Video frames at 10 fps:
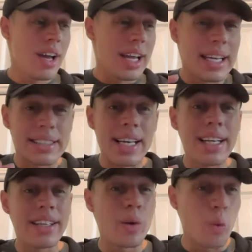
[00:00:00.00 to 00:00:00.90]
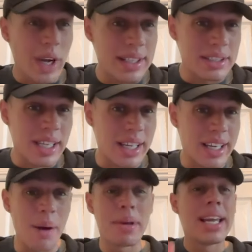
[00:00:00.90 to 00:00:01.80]
He said he didn't win the Stanley
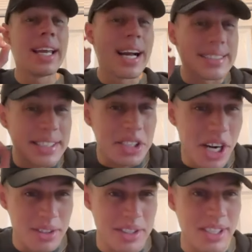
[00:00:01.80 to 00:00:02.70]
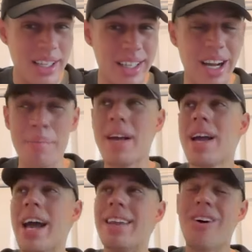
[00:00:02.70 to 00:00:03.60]
Cup. He got to share the Stanley Cup.
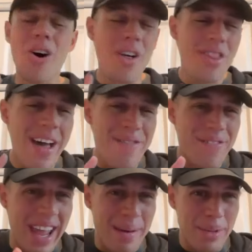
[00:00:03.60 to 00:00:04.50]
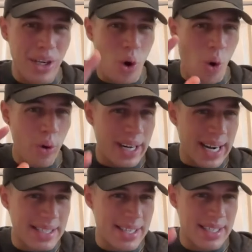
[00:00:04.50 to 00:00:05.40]
And all that
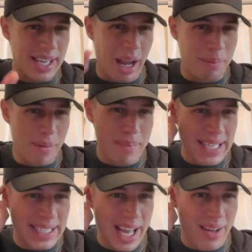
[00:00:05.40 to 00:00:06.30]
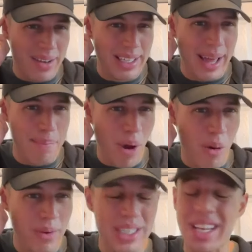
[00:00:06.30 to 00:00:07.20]
family-oriented type of mentality that
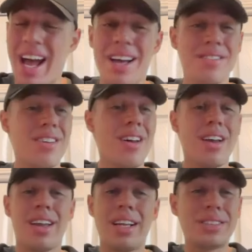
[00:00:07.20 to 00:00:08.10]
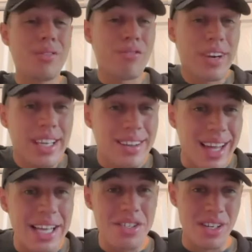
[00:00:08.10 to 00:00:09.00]
Paul Maurice has, he's a freaking
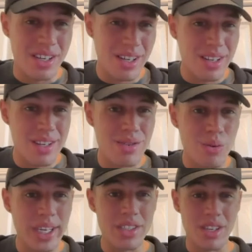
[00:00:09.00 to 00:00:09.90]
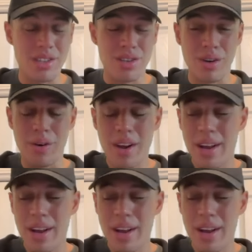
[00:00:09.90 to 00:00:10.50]
legend in this region, too.